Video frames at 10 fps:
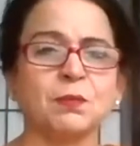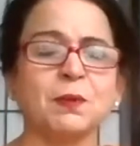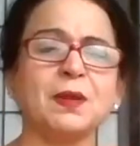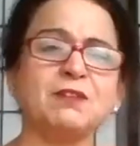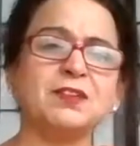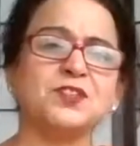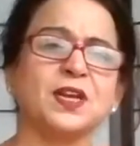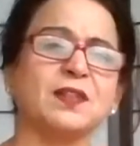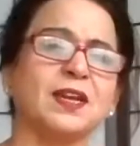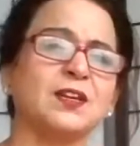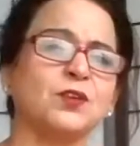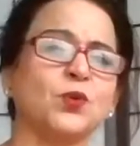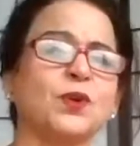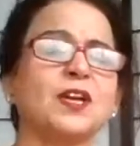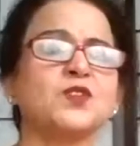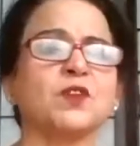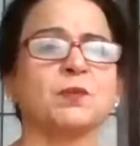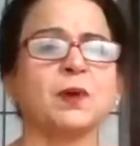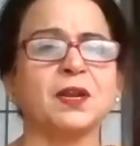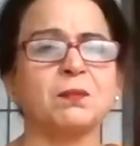People even say that yoga is for
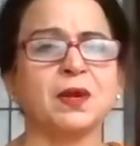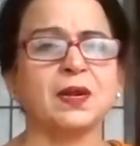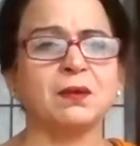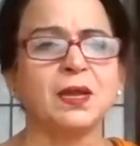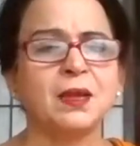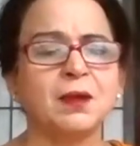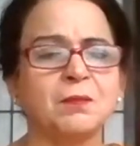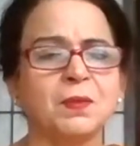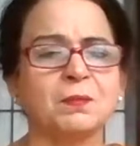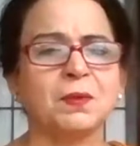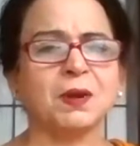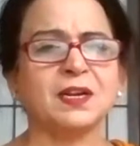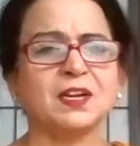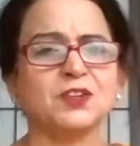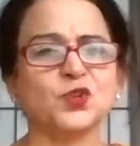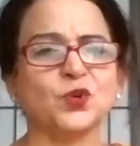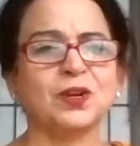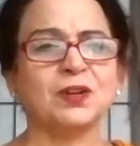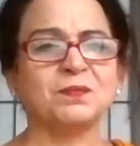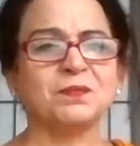body, mind and soul.